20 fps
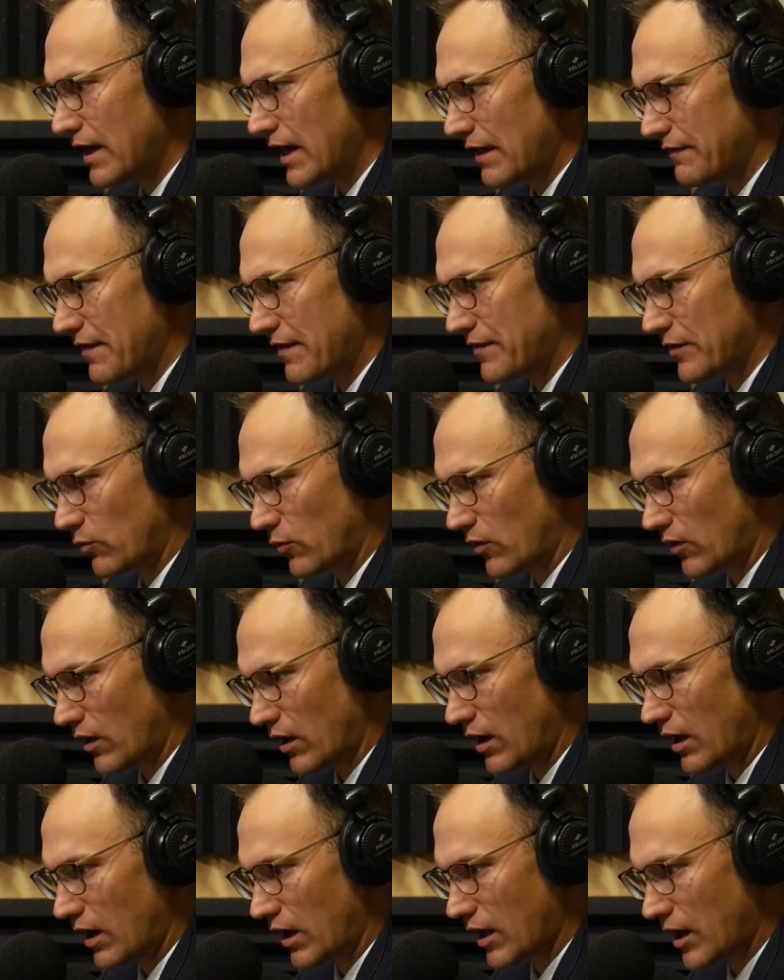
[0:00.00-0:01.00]
And then there were
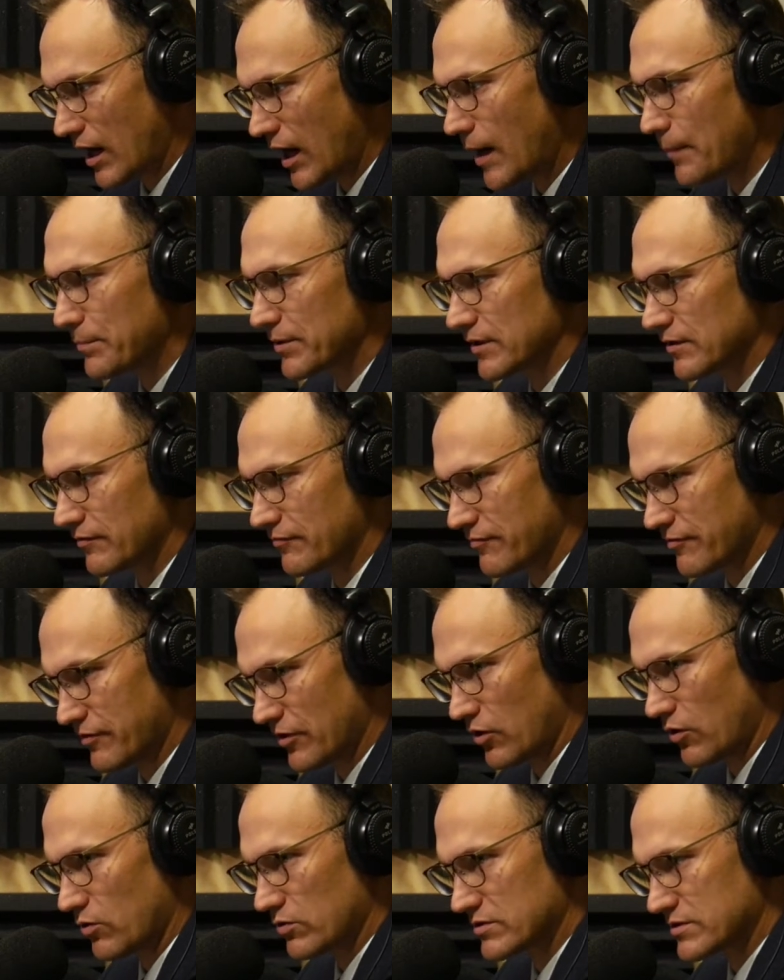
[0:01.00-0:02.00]
a couple of
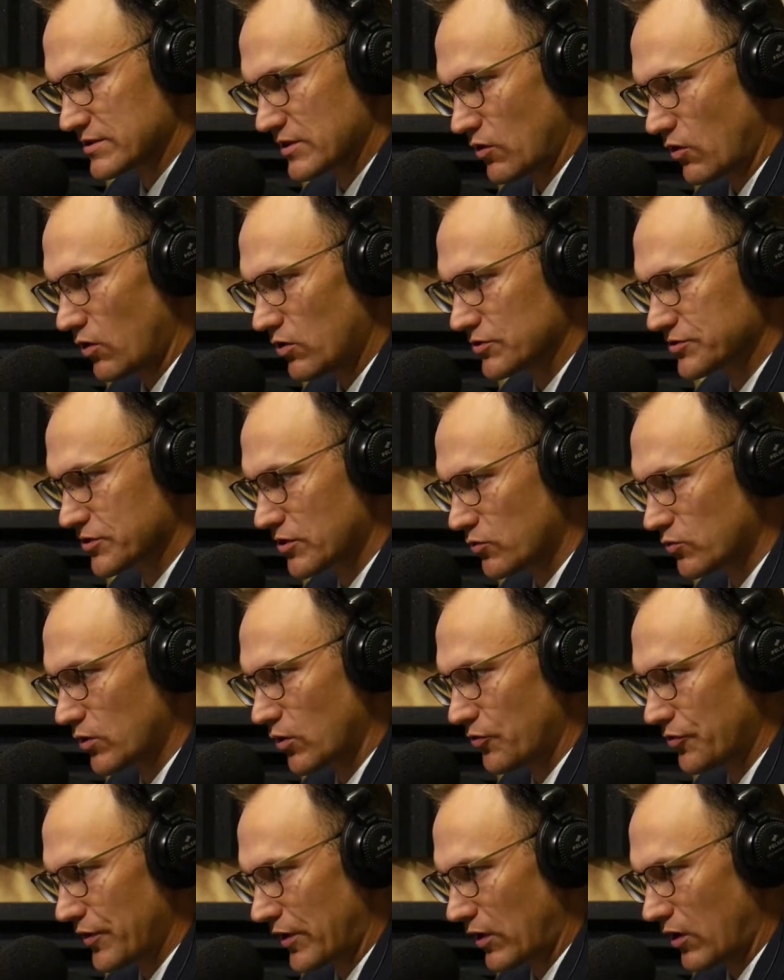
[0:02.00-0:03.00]
those that also
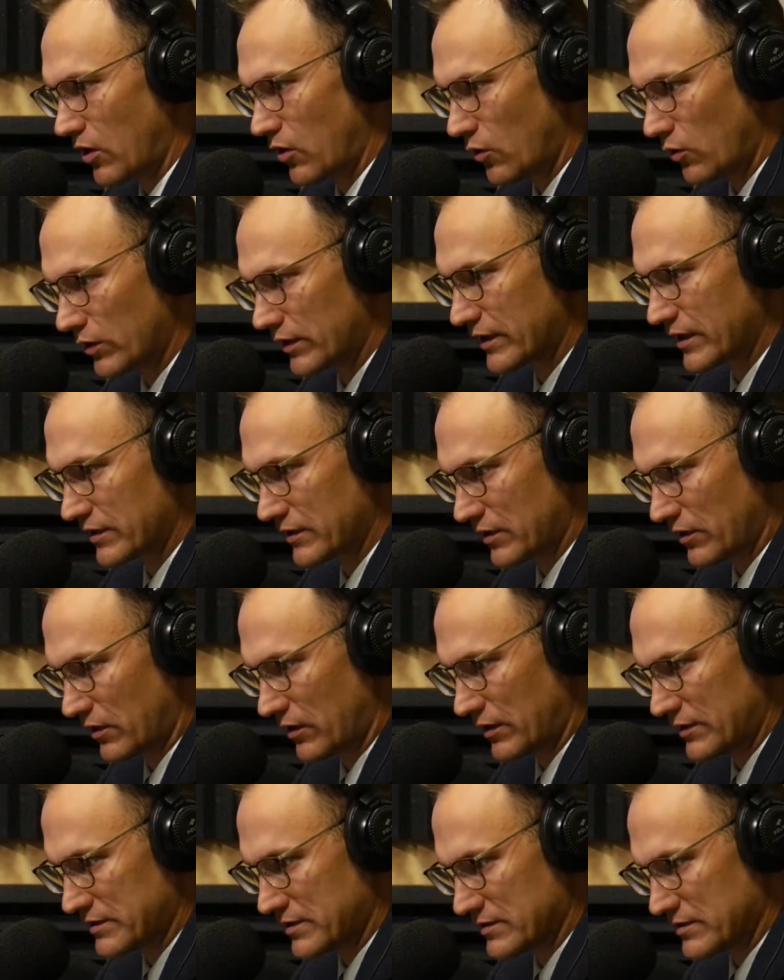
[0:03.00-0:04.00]
wrote their own
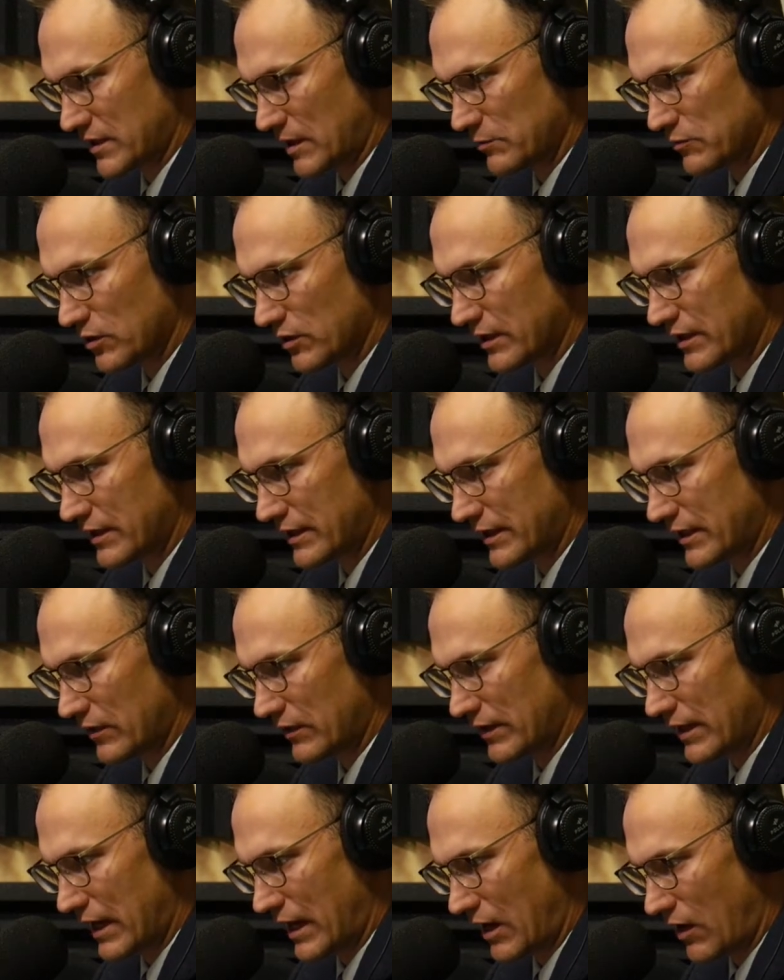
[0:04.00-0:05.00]
concurrences. And I'm looking
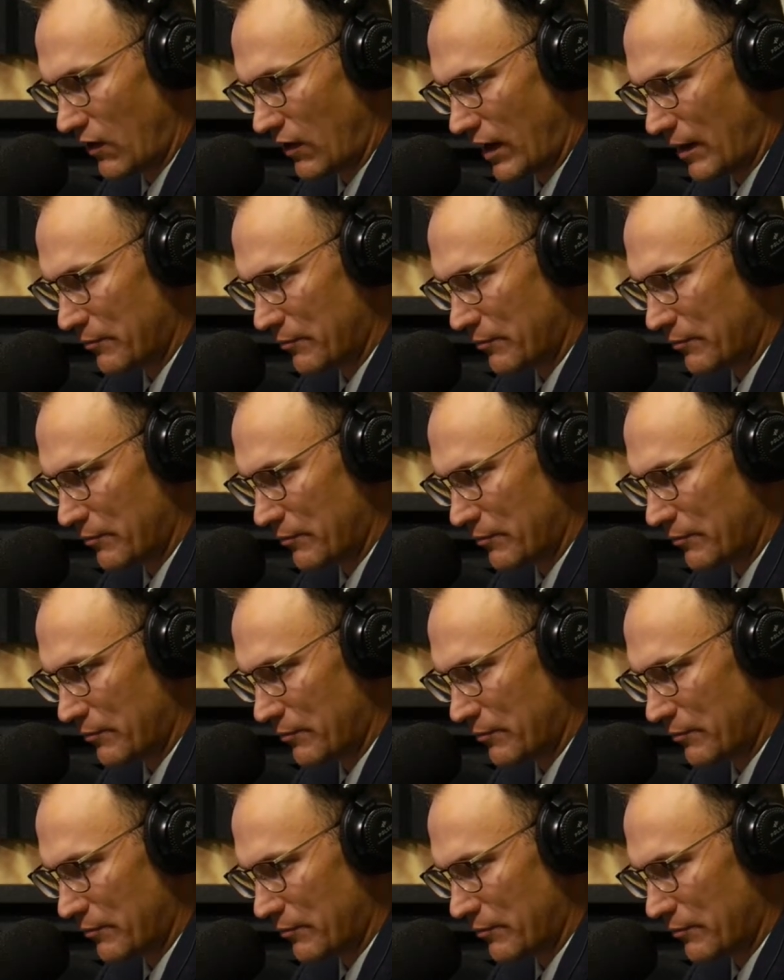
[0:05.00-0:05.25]
here now.